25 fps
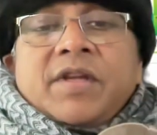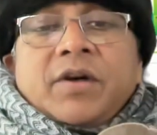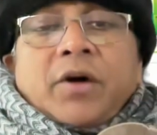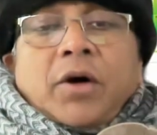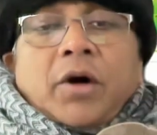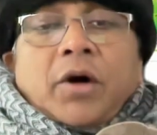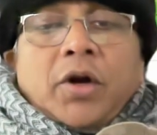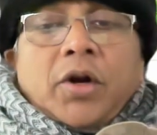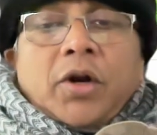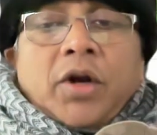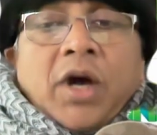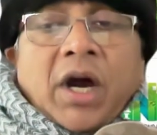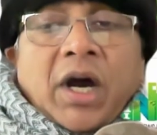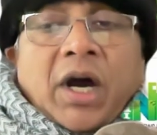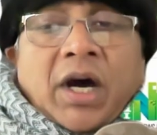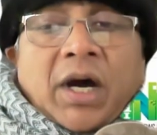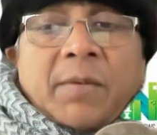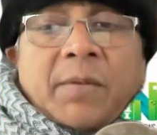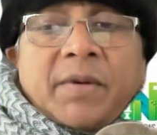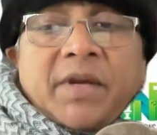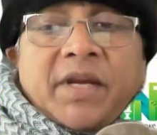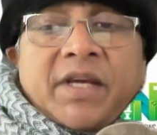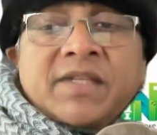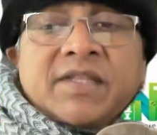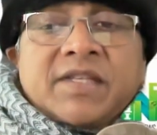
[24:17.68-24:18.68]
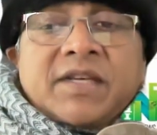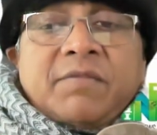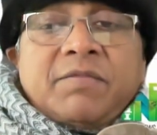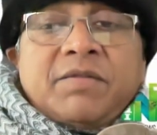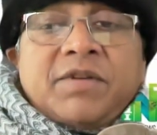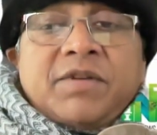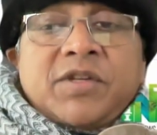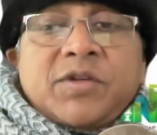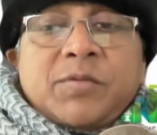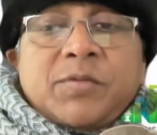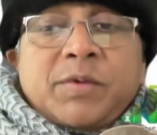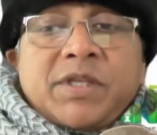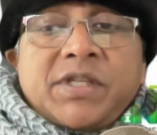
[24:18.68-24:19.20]
or harm
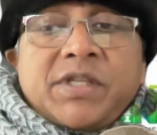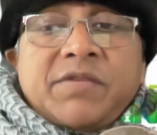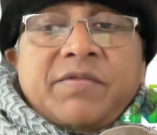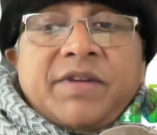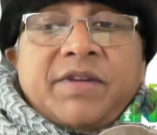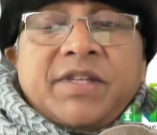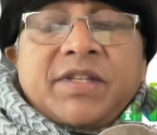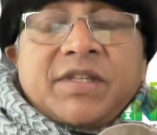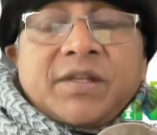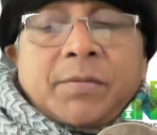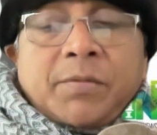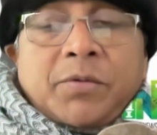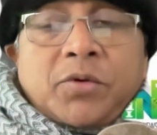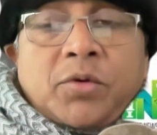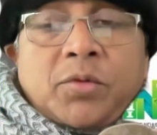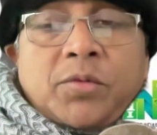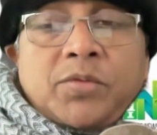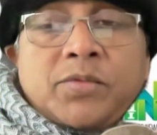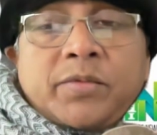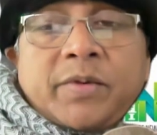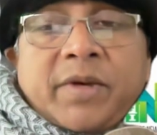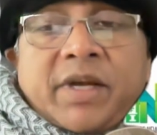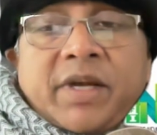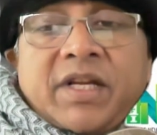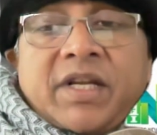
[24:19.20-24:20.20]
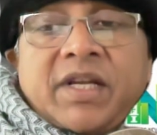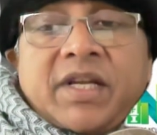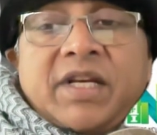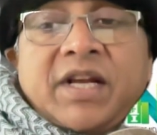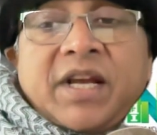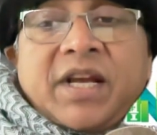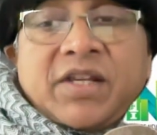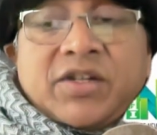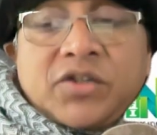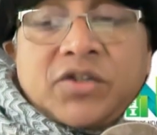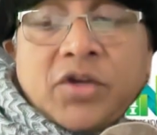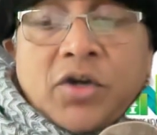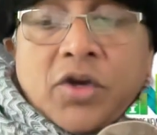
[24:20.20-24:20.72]
except in specific subgroups where it
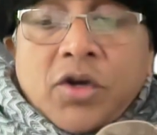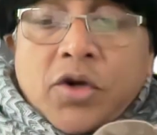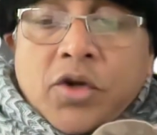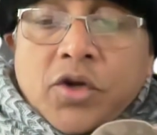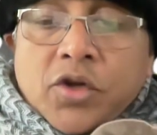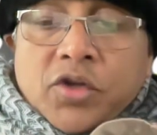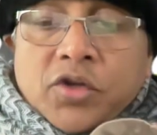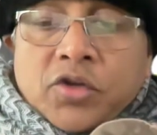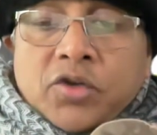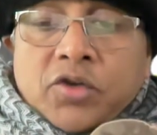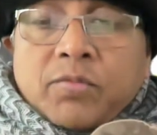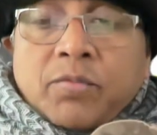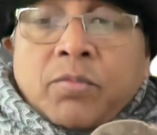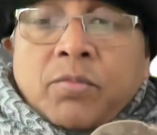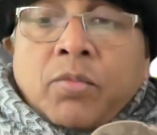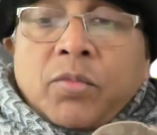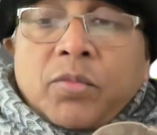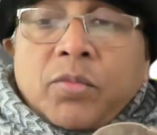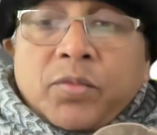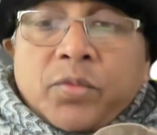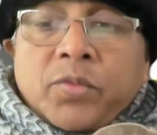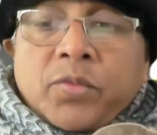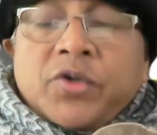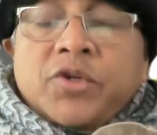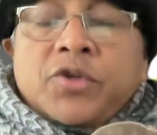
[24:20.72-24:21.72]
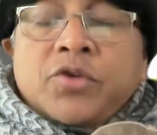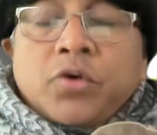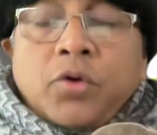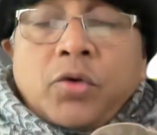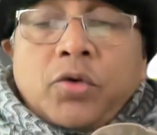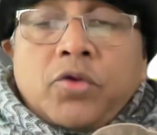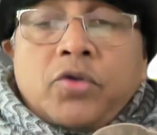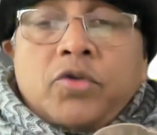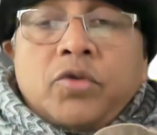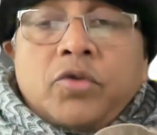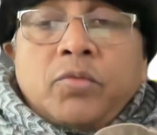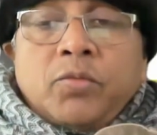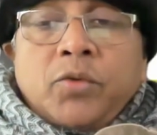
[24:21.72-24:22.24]
has
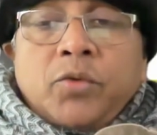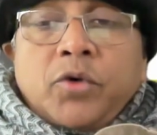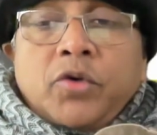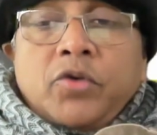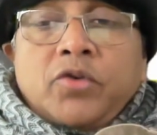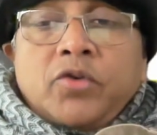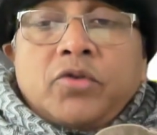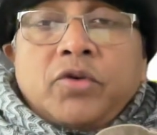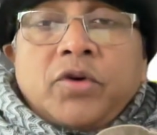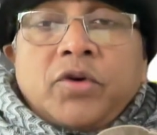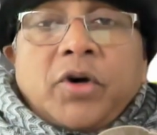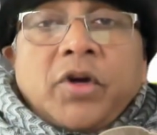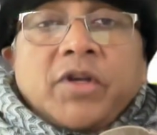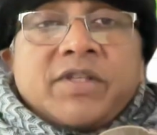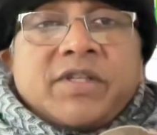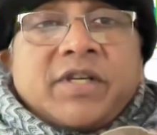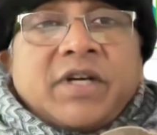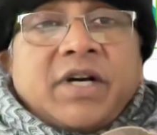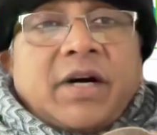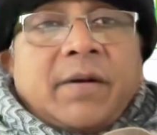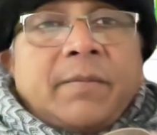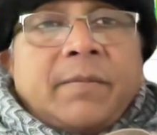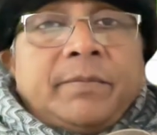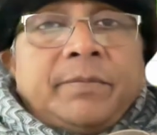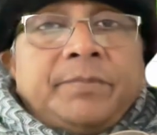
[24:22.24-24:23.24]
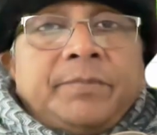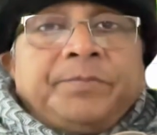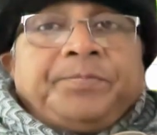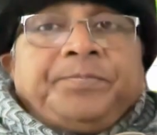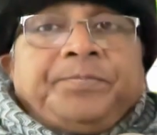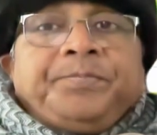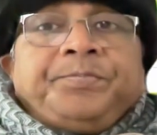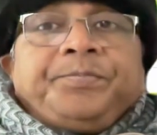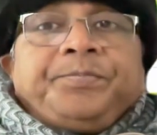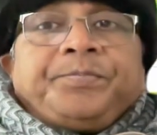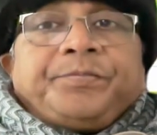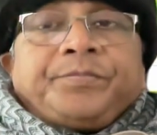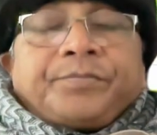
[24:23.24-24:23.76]
shown to more to cause harm.
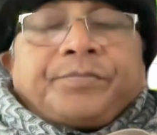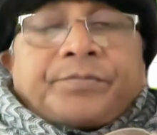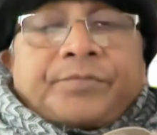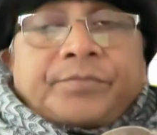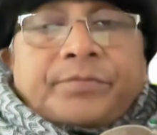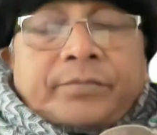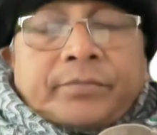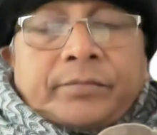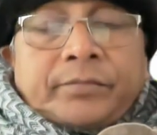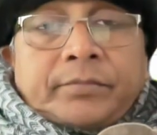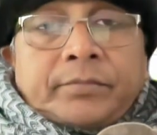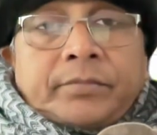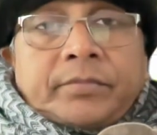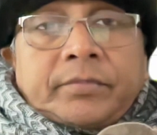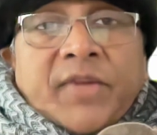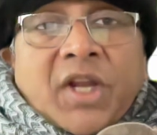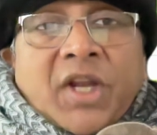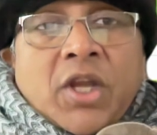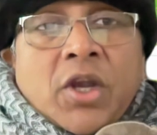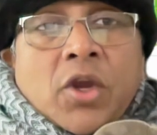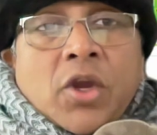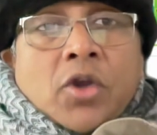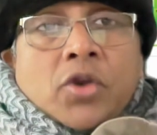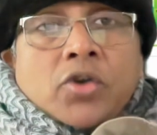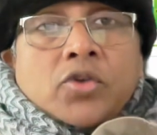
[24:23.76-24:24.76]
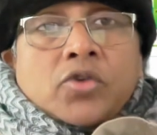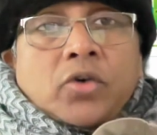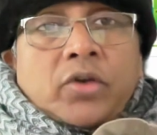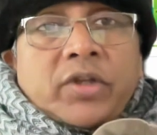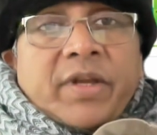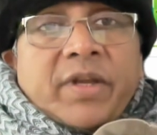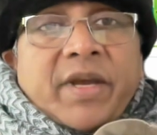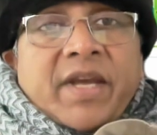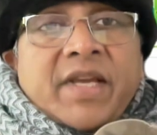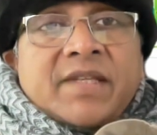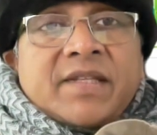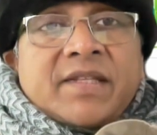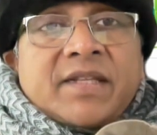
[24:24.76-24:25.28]
So
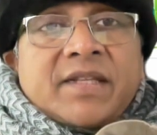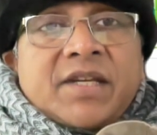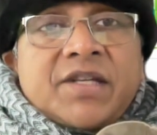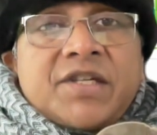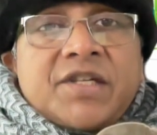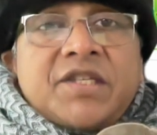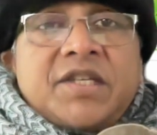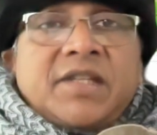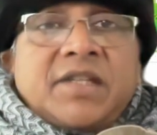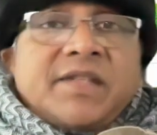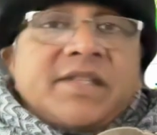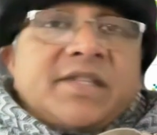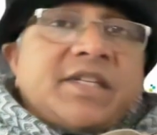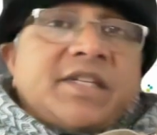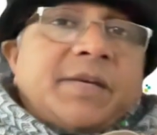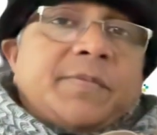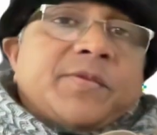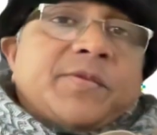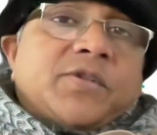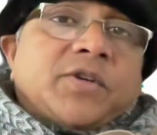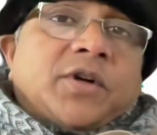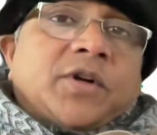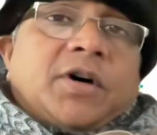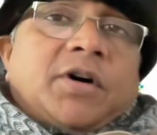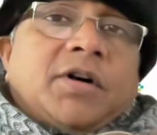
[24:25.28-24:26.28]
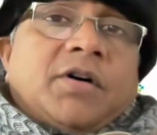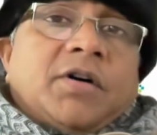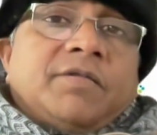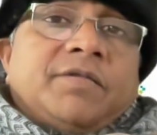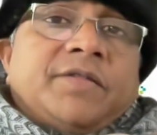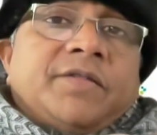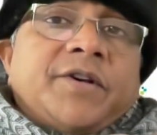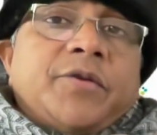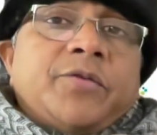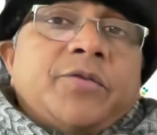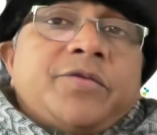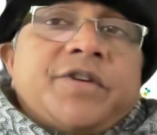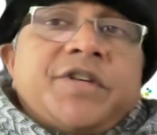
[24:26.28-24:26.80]
the essential steps
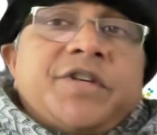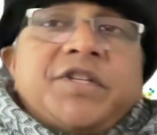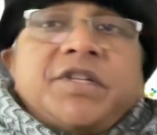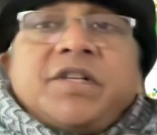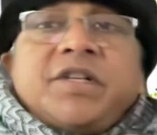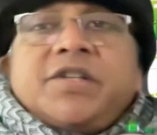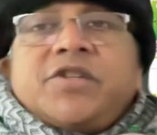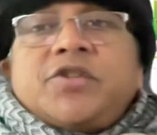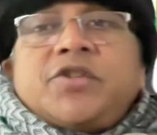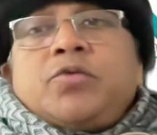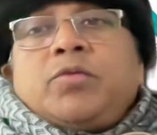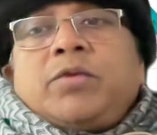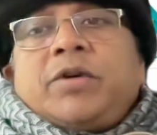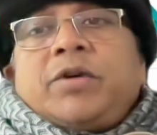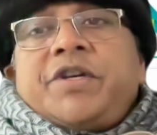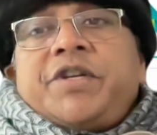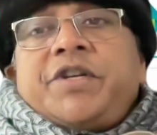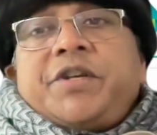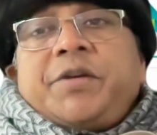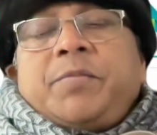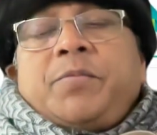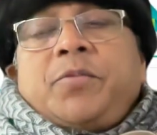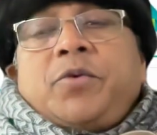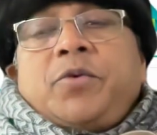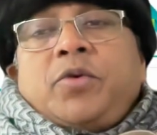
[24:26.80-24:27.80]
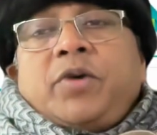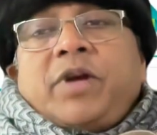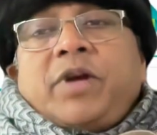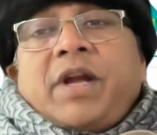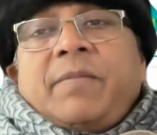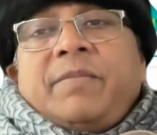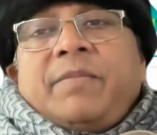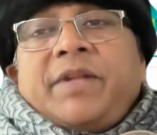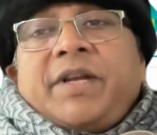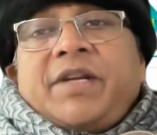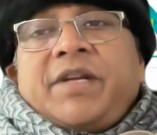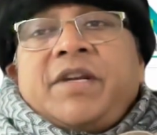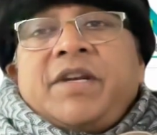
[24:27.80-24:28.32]
of nutritional stewardship
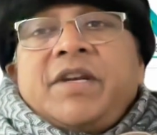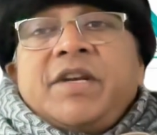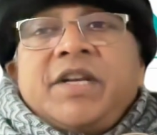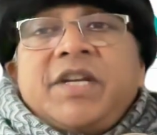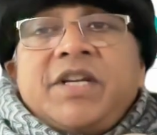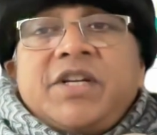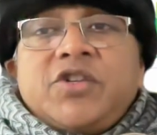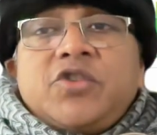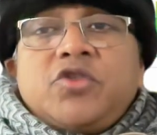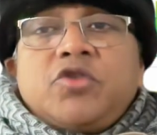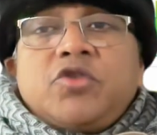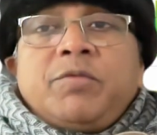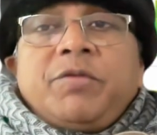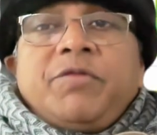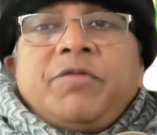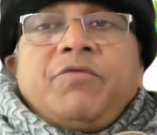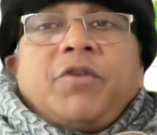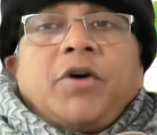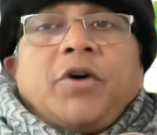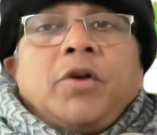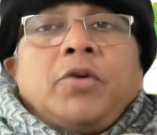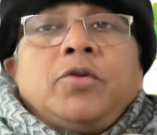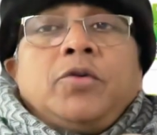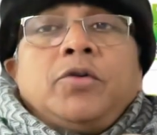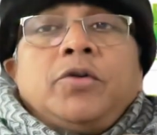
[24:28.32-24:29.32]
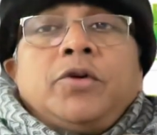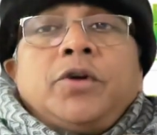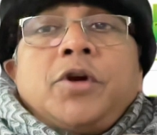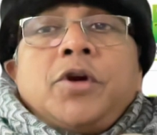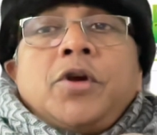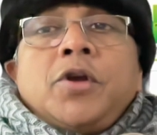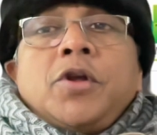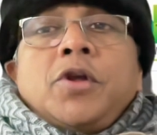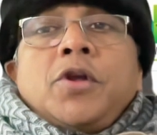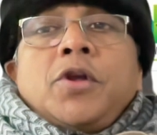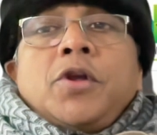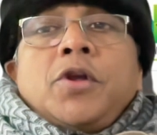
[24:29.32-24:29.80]
program that needs to be followed